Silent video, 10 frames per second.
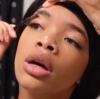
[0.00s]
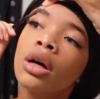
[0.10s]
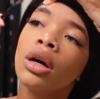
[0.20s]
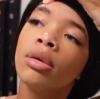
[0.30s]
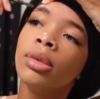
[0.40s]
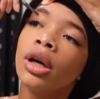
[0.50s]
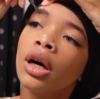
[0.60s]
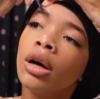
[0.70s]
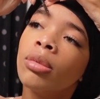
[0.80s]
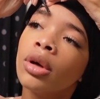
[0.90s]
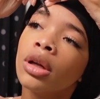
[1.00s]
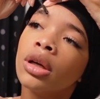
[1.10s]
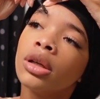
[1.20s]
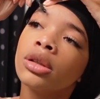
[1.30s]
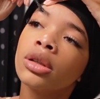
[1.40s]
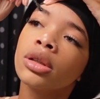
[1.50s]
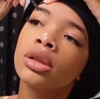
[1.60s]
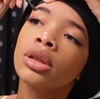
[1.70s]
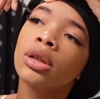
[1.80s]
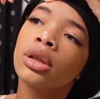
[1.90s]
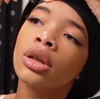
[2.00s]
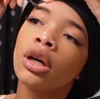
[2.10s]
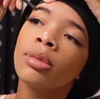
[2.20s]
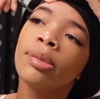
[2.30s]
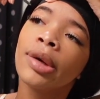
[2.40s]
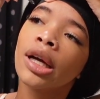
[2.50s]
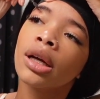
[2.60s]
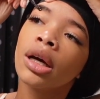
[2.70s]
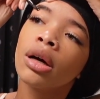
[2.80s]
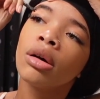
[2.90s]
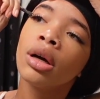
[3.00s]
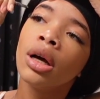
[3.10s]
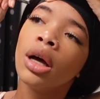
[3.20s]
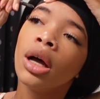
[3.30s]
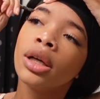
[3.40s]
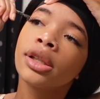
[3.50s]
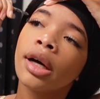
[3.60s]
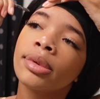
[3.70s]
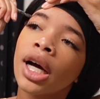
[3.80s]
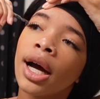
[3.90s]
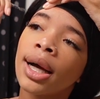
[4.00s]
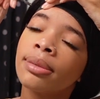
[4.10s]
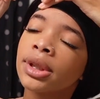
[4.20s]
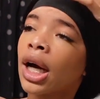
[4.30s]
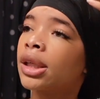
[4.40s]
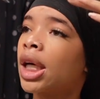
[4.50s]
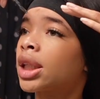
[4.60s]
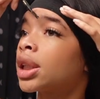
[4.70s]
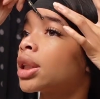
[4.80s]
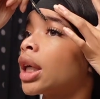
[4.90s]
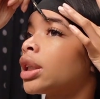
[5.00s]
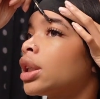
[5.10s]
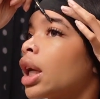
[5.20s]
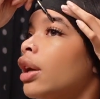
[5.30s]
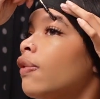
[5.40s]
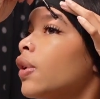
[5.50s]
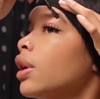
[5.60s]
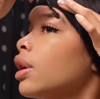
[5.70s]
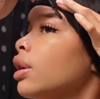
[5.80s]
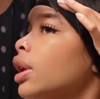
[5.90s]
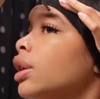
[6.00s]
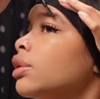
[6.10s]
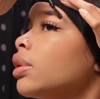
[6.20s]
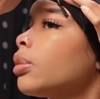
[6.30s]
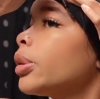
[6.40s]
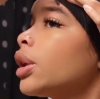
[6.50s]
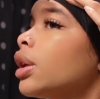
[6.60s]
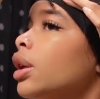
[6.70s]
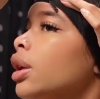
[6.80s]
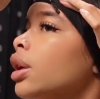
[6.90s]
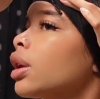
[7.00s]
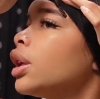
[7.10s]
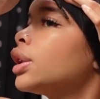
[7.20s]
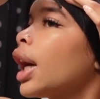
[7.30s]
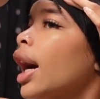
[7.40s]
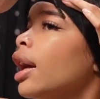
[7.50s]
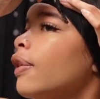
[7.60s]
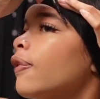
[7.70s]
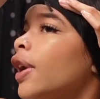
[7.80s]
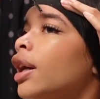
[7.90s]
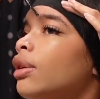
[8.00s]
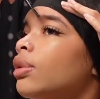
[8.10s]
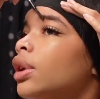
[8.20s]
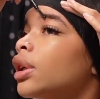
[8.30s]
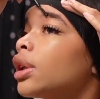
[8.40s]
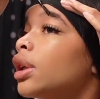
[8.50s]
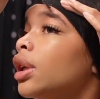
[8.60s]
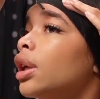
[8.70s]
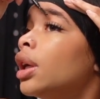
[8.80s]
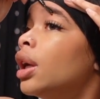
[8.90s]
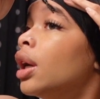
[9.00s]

Comb it up and then just comb it back down. Sometimes I like to like shave it like a little bit because I ain't found a good